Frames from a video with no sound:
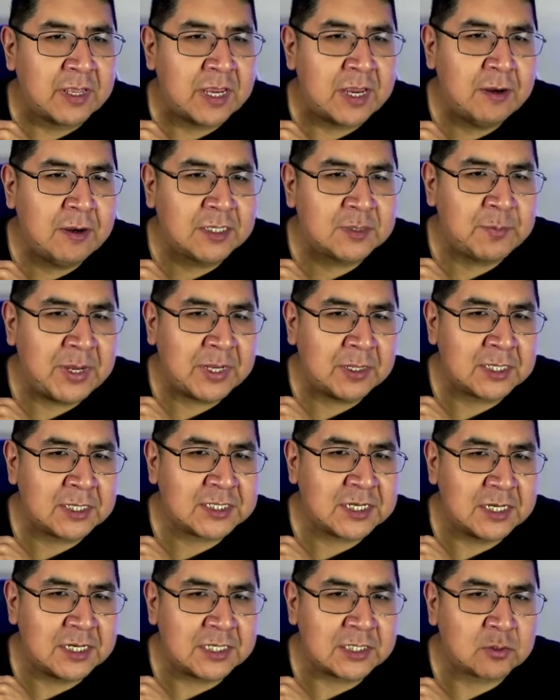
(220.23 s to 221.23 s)
Here it's being
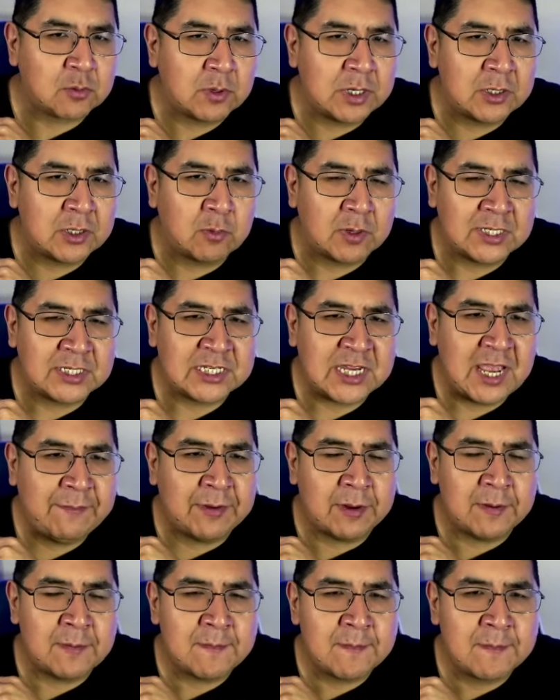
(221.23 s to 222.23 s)
listed as twenty
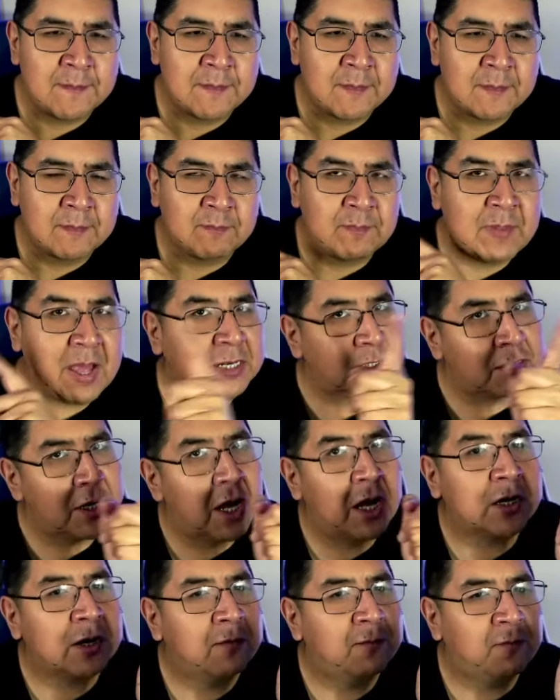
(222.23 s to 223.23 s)
twenty-seven. That's
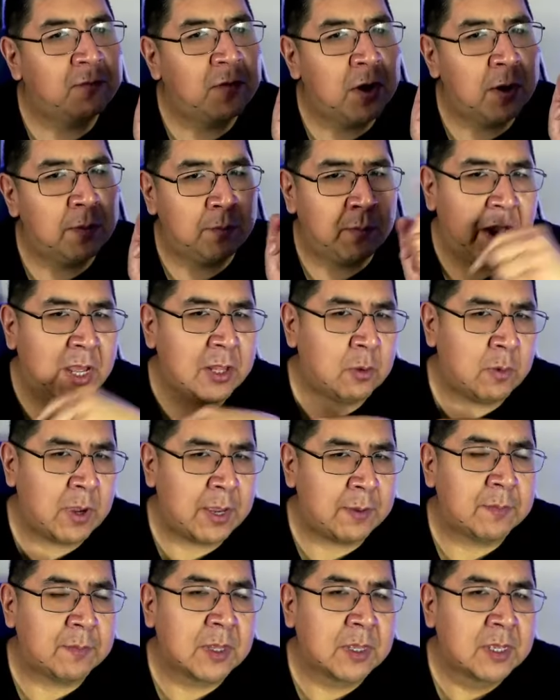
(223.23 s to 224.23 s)
not confirmed, by the way.
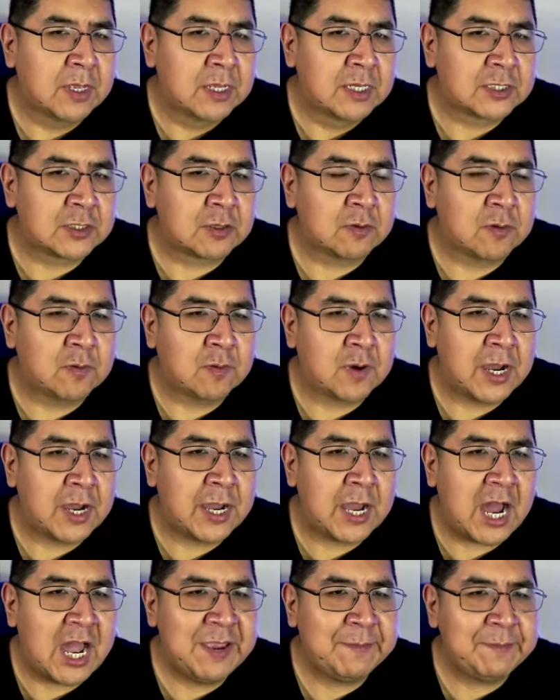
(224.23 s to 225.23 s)
So
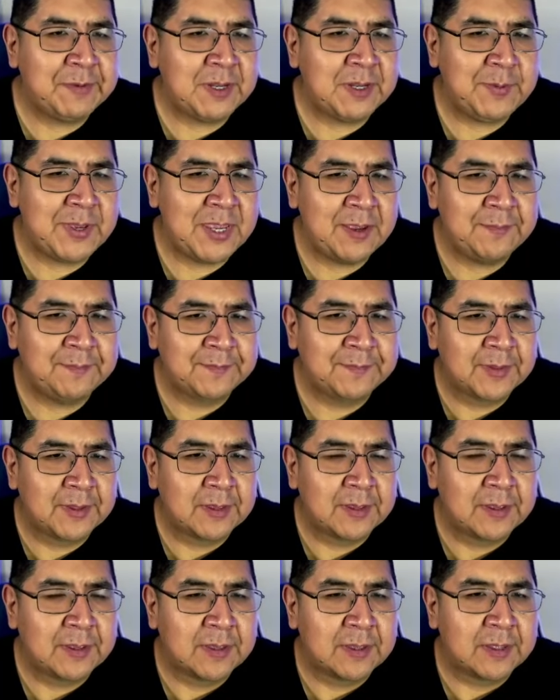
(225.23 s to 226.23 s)
uh, I M D B,
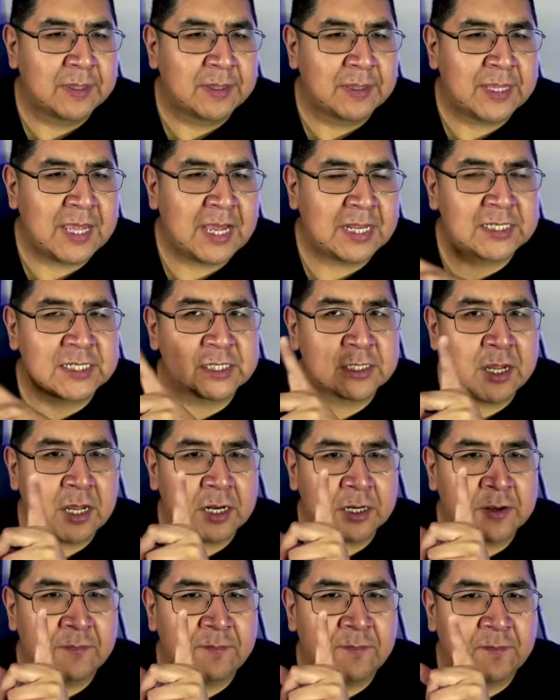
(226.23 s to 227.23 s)
that's
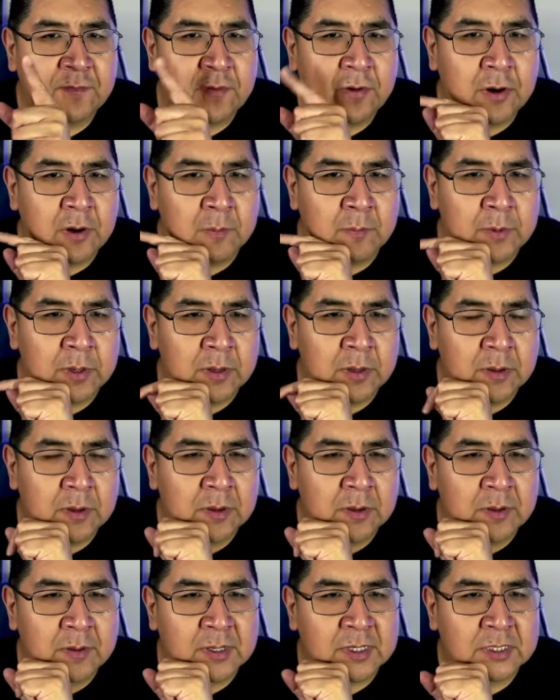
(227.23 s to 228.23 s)
not confirmed.
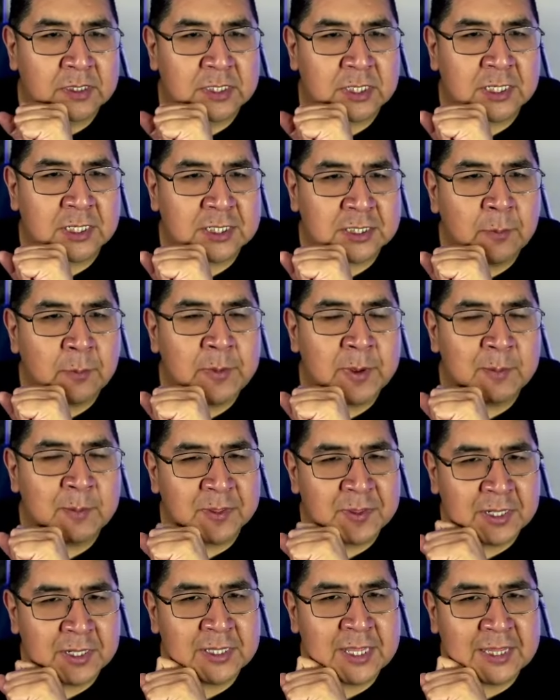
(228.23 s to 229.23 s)
Because some people
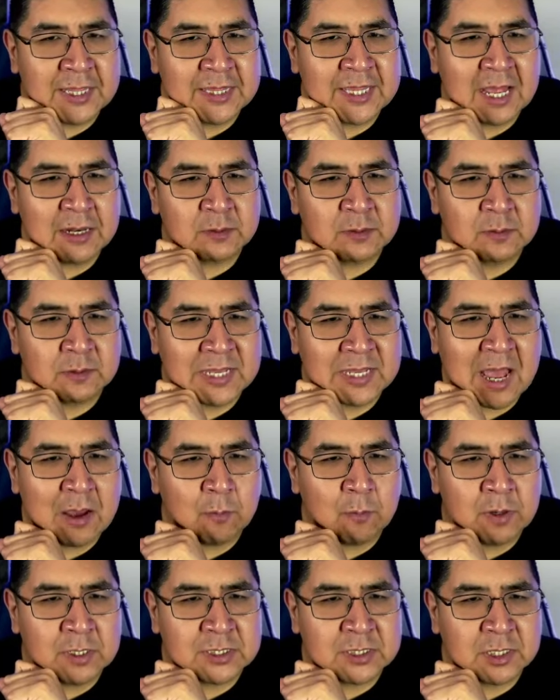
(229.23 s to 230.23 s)
think that, that that
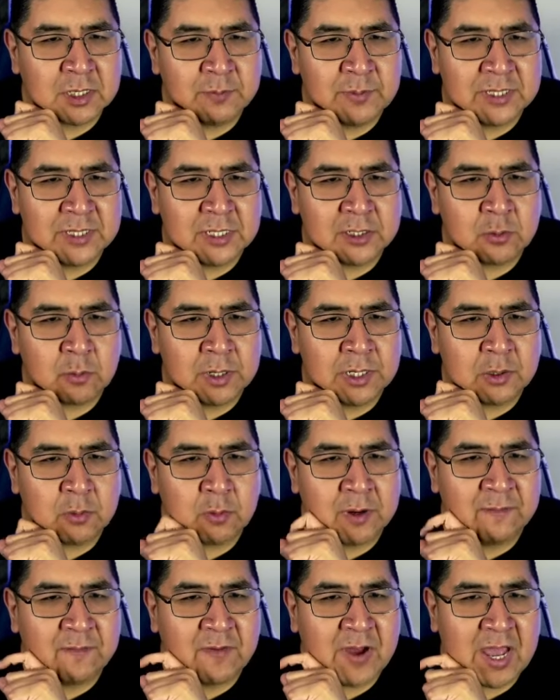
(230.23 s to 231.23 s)
one's going to be the twenty
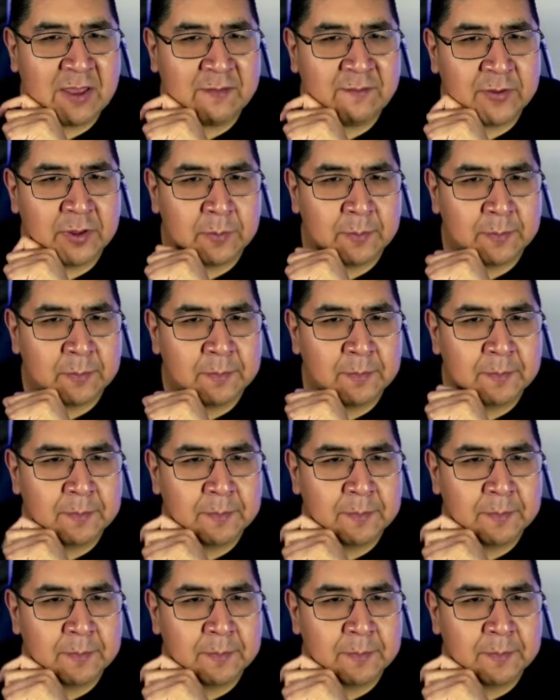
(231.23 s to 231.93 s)
twenty-five film.